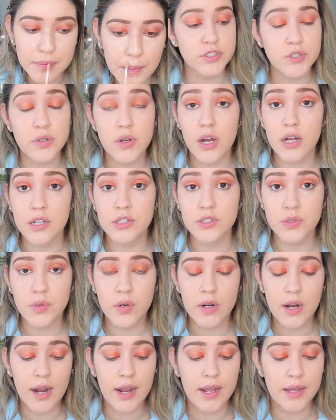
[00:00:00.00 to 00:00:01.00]
To
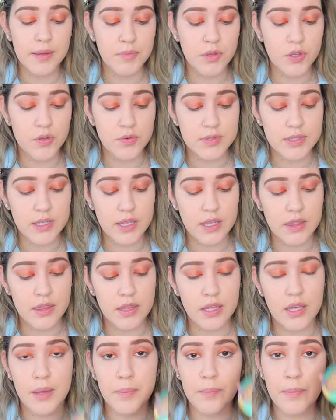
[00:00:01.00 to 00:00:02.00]
contour, I'm using
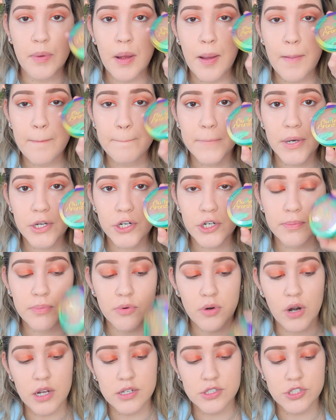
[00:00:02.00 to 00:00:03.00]
the Butter
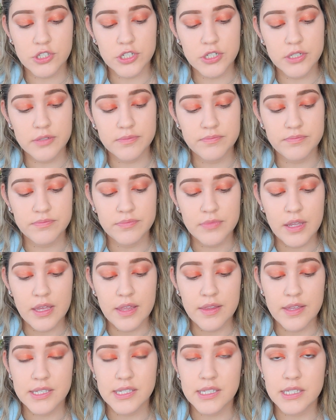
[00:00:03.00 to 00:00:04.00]
Bronzer.
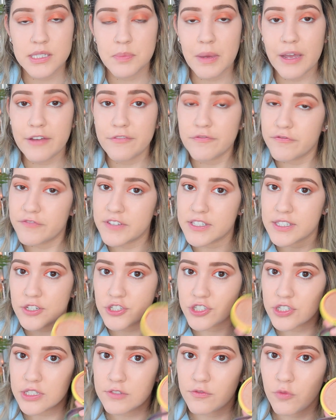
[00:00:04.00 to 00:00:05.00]
This is by
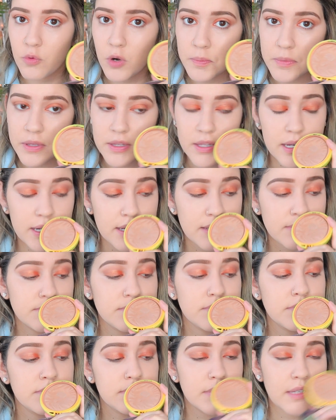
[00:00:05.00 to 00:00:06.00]
Physicians Formula.
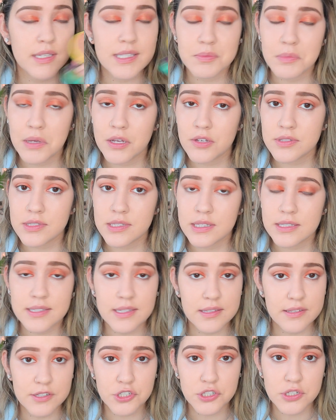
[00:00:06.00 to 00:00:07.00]
It smells
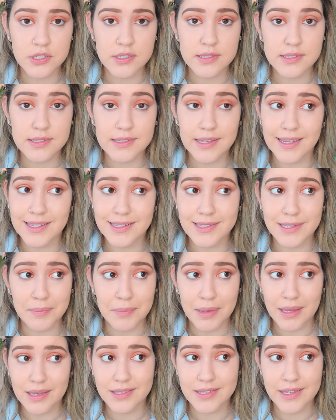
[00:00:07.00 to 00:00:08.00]
delicious, it's
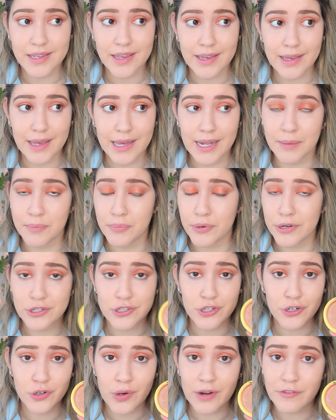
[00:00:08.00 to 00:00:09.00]
amazing, and I'm pretty
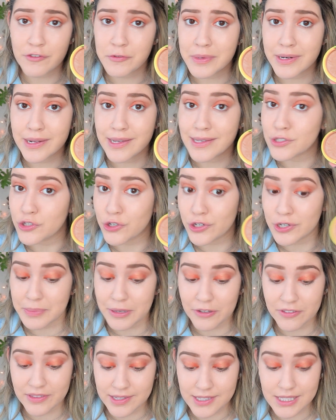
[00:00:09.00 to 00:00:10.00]
sure everybody has heard
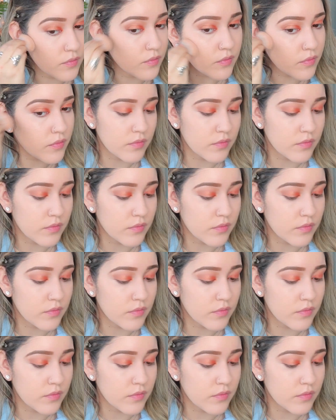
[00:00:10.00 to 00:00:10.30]
about this.